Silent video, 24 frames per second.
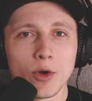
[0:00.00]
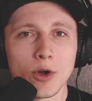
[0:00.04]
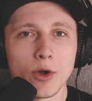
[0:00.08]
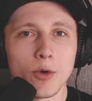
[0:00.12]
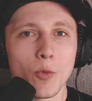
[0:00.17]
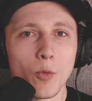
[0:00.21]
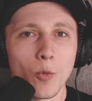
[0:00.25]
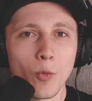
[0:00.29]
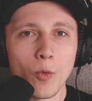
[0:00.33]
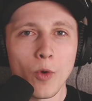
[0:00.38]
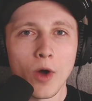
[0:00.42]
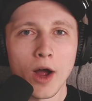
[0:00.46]

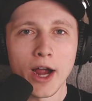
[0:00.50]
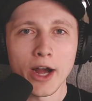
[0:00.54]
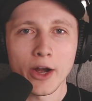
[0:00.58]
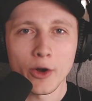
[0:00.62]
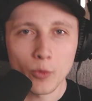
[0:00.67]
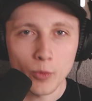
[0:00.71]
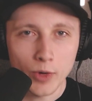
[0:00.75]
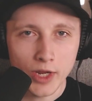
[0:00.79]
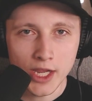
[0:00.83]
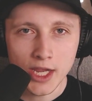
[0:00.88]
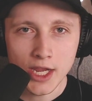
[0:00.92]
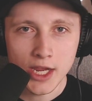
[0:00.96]
Why are
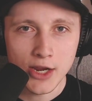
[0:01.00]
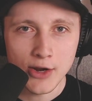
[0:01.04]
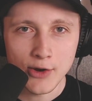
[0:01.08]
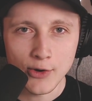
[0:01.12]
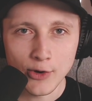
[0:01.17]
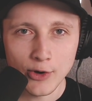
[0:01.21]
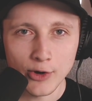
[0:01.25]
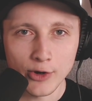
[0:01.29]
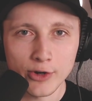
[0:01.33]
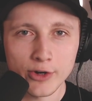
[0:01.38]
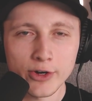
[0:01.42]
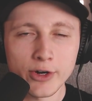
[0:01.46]
we
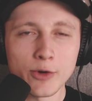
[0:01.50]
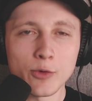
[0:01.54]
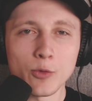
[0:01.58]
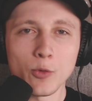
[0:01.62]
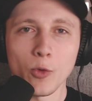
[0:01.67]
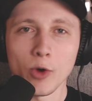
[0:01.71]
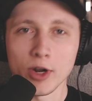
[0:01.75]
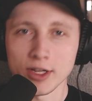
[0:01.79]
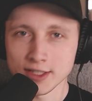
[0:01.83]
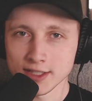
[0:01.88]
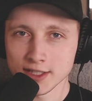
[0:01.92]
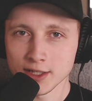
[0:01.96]
here?
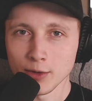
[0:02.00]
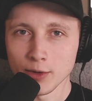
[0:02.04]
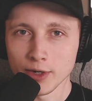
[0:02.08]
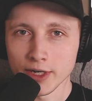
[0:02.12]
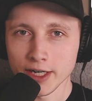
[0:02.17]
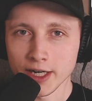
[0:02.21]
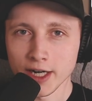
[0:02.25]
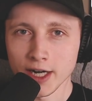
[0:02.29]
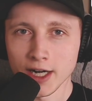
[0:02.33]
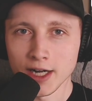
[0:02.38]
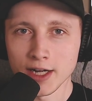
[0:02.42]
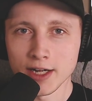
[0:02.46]
What's going
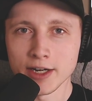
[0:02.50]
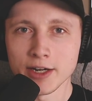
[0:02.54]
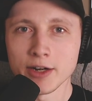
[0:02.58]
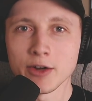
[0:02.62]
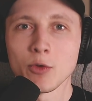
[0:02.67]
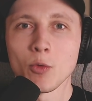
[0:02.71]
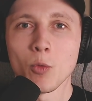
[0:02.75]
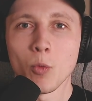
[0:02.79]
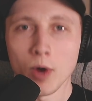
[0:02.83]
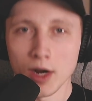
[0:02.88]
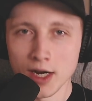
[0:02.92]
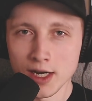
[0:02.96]

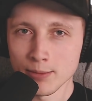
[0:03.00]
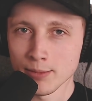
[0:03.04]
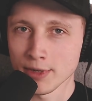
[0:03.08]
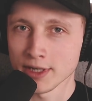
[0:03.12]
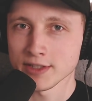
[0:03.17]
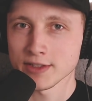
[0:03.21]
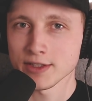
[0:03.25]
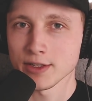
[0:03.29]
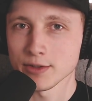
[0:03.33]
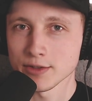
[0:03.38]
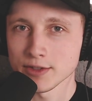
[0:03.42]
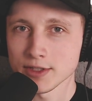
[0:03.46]
on? Why am I
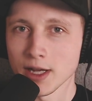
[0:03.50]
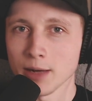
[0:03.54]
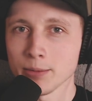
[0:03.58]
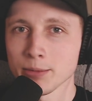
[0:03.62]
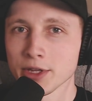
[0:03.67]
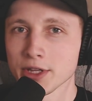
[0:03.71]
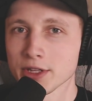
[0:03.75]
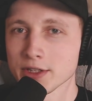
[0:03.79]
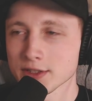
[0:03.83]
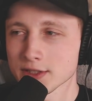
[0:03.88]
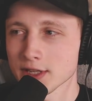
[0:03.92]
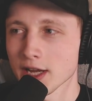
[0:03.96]
still subbed to
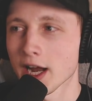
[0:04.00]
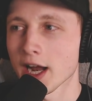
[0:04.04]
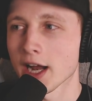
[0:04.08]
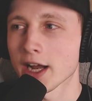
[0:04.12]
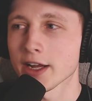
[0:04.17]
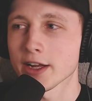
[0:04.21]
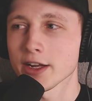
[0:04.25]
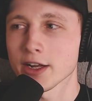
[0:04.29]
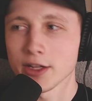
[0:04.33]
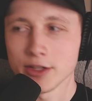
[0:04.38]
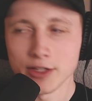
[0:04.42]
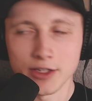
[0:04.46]
this
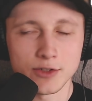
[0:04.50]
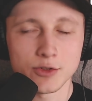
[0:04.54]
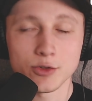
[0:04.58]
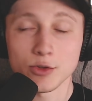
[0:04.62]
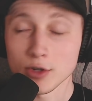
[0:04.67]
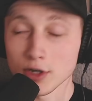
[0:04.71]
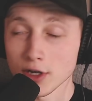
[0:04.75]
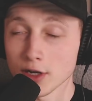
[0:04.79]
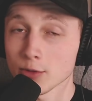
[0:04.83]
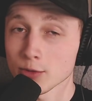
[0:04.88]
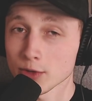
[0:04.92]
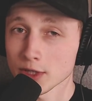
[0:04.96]
guy? These are
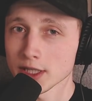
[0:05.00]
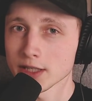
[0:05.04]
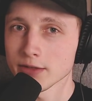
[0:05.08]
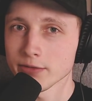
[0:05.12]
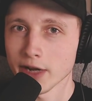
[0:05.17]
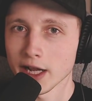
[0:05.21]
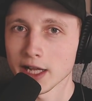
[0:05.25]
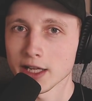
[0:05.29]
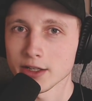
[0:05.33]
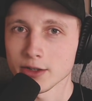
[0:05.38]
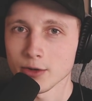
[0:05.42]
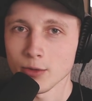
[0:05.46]
all really
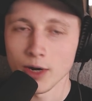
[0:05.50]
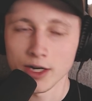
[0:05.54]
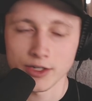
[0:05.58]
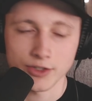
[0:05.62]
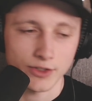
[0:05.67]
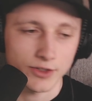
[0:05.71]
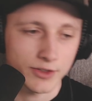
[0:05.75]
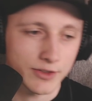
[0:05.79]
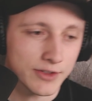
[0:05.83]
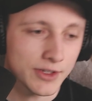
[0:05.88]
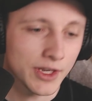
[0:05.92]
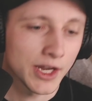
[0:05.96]
valid
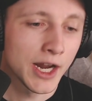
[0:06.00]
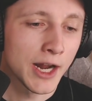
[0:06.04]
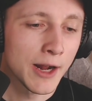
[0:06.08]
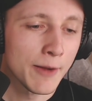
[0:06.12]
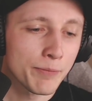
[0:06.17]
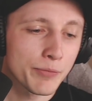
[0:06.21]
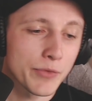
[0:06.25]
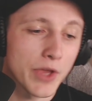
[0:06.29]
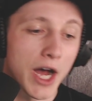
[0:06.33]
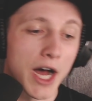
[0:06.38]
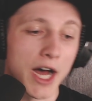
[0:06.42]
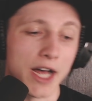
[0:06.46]
questions,
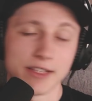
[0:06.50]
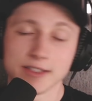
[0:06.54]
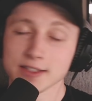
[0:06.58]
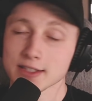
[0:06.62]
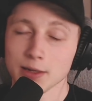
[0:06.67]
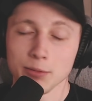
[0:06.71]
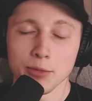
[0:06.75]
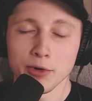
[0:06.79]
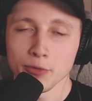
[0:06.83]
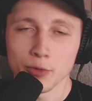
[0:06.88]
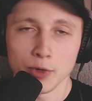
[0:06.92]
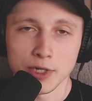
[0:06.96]

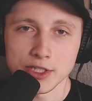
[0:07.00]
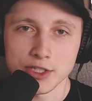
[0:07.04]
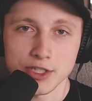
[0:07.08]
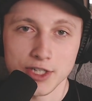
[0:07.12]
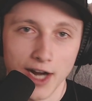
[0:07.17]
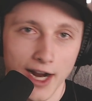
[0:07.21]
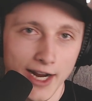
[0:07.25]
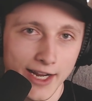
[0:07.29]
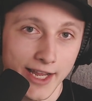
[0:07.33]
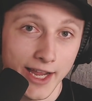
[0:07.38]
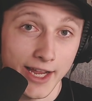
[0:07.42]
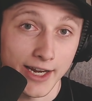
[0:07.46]
some of which
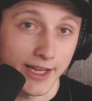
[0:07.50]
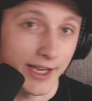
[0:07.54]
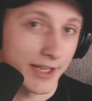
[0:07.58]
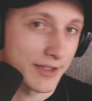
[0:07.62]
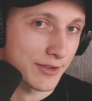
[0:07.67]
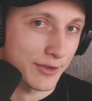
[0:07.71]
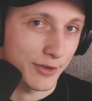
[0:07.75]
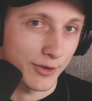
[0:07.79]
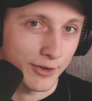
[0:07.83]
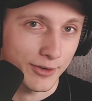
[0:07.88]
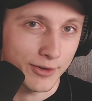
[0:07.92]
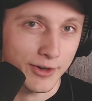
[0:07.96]
I can't
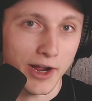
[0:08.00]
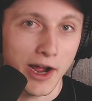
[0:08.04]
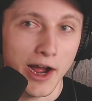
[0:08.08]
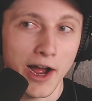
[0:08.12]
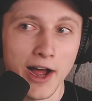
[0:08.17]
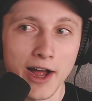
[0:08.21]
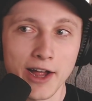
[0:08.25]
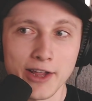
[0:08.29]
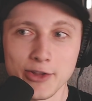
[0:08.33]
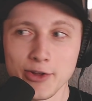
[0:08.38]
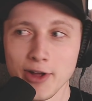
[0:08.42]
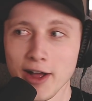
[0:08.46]
answer.
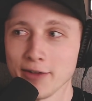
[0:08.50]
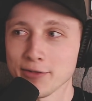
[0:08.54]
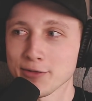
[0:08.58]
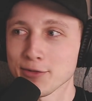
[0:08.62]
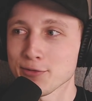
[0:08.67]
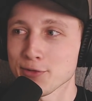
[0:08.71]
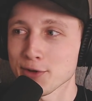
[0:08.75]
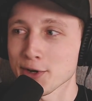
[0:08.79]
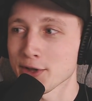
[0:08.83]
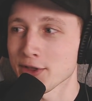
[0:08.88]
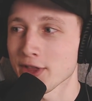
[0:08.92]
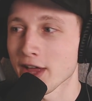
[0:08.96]
You'll have to
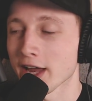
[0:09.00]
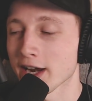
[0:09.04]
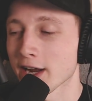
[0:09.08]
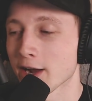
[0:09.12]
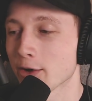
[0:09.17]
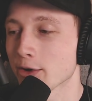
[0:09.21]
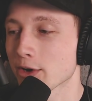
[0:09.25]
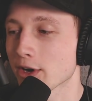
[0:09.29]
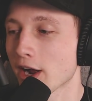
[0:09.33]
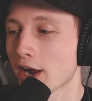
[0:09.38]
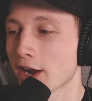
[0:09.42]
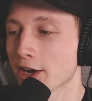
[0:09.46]
figure that
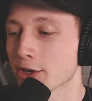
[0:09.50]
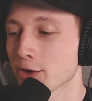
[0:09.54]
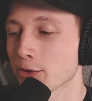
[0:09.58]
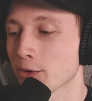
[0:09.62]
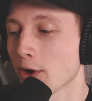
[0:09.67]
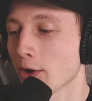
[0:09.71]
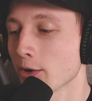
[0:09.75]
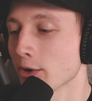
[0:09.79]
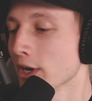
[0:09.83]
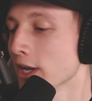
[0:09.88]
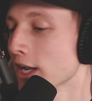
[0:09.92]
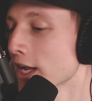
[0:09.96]
out on your
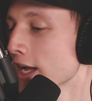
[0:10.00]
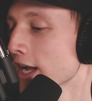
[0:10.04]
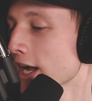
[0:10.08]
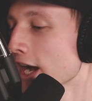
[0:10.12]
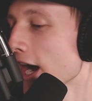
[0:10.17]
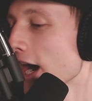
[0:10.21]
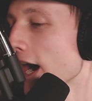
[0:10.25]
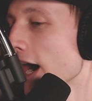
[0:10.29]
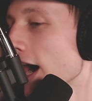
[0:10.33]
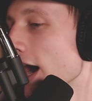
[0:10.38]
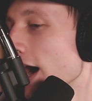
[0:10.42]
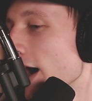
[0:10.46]
own.
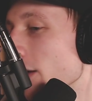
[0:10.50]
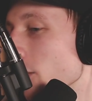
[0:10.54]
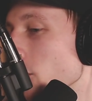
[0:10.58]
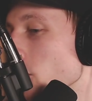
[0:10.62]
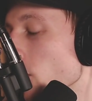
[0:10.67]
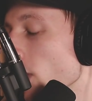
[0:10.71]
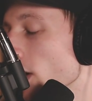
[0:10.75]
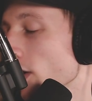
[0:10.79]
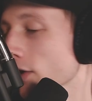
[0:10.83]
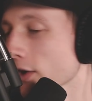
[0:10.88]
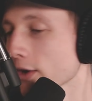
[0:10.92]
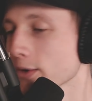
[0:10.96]

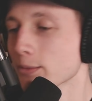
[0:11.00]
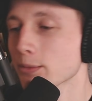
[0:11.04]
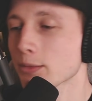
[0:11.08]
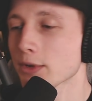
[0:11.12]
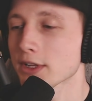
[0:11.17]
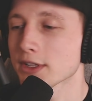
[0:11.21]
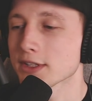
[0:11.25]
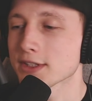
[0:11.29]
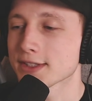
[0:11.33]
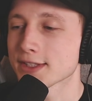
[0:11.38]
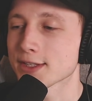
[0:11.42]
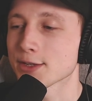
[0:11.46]
Welcome
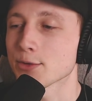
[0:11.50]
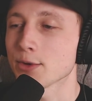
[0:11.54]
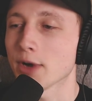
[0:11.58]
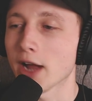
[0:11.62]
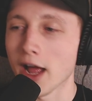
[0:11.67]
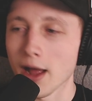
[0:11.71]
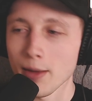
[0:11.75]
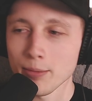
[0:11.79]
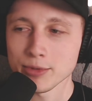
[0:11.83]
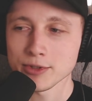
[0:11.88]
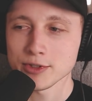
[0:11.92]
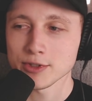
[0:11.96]
to
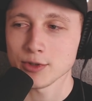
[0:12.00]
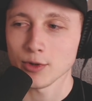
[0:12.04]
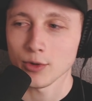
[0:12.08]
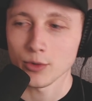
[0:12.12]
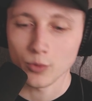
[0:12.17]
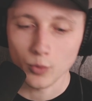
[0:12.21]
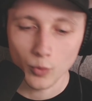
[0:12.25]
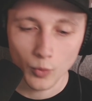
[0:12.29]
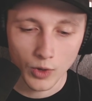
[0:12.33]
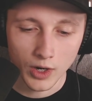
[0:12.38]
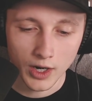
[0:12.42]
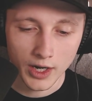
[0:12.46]
episode
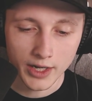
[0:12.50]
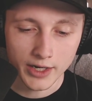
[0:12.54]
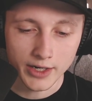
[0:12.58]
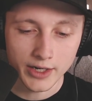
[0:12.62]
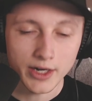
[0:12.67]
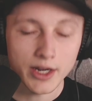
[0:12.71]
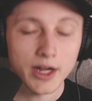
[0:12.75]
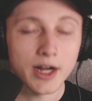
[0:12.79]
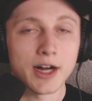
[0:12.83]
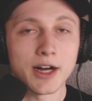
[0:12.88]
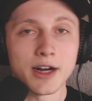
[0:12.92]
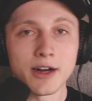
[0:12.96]
1
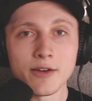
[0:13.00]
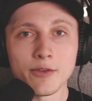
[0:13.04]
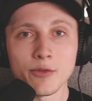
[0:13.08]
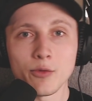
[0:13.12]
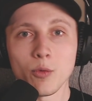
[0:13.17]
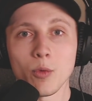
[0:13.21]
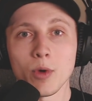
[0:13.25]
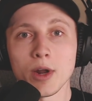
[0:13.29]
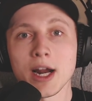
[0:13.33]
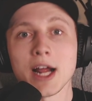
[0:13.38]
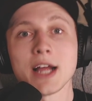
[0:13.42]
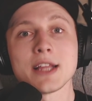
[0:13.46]
of
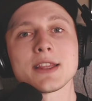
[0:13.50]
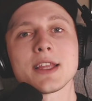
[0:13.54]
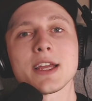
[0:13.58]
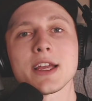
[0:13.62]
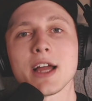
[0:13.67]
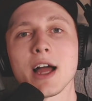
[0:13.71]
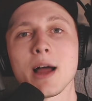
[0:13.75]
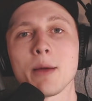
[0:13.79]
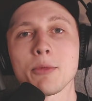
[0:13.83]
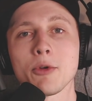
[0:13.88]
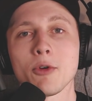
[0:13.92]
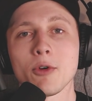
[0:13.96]
what I think
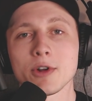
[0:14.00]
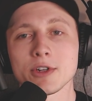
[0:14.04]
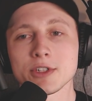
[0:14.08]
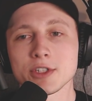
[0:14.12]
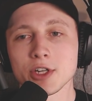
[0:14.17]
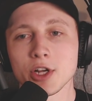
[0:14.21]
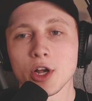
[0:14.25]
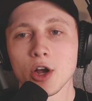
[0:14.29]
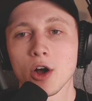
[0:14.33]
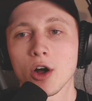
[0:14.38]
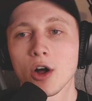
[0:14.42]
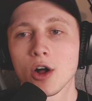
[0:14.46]
I'm going to
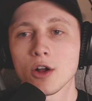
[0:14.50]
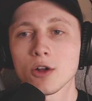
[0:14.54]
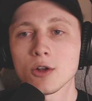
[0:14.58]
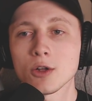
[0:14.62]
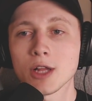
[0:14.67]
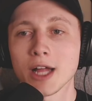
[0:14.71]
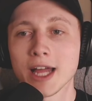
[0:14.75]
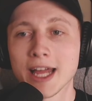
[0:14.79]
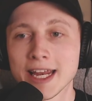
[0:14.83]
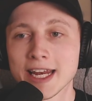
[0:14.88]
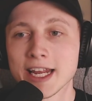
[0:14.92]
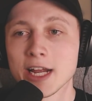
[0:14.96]
call
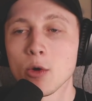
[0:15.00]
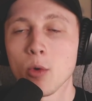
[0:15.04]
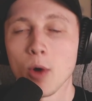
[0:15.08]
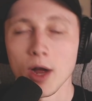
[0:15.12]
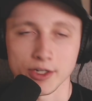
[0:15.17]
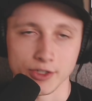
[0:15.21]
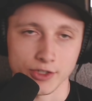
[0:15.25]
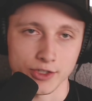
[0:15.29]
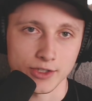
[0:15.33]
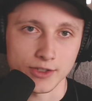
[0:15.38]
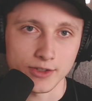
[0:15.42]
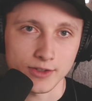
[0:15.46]
Any
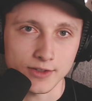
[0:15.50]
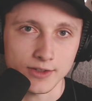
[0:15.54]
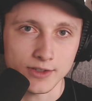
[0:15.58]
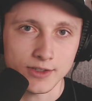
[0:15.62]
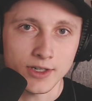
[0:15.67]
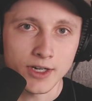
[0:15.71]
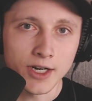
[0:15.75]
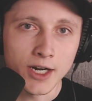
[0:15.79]
Questions.